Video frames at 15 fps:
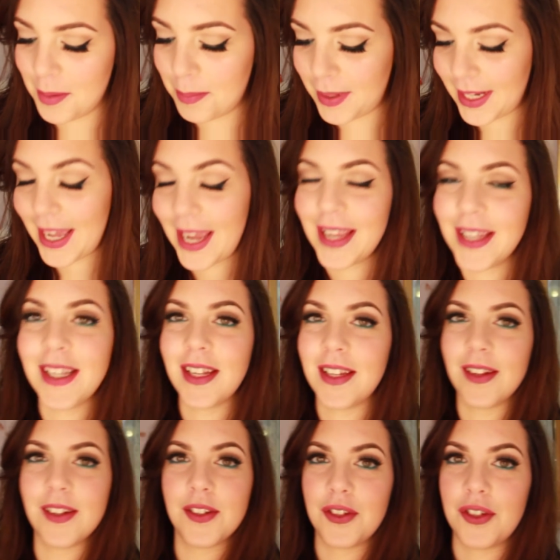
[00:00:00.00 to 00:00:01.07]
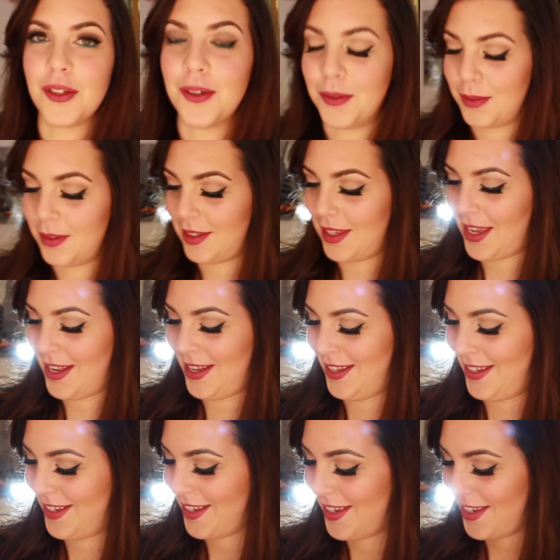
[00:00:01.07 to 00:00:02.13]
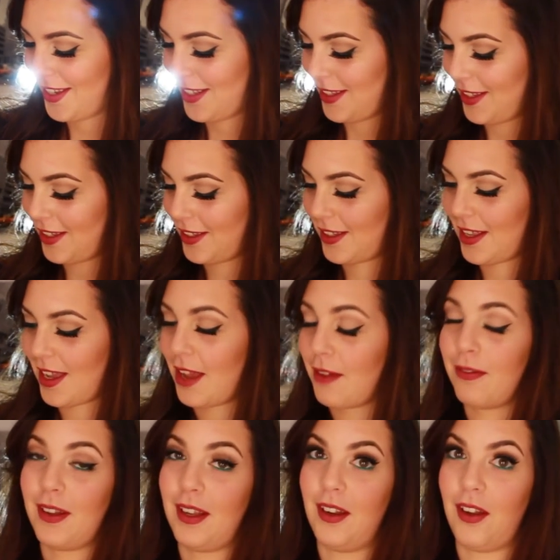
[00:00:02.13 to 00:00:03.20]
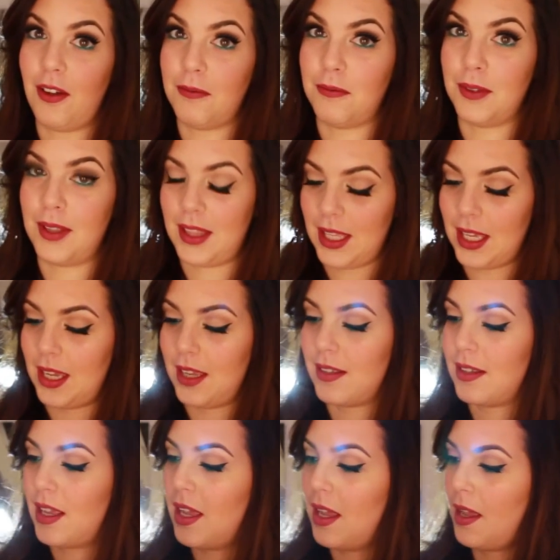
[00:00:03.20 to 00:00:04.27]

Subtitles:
But I needed shoes. I fell in love with these.